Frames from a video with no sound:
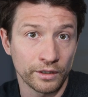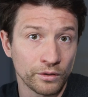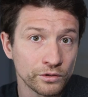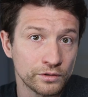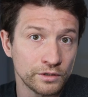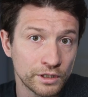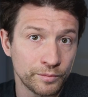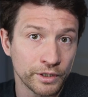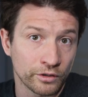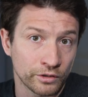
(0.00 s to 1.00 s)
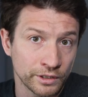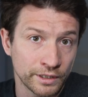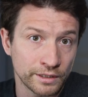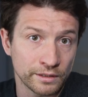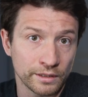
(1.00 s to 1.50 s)
They also need to be
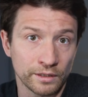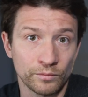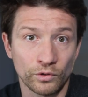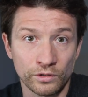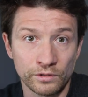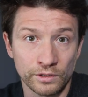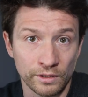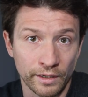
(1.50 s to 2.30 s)
coordinated and brought in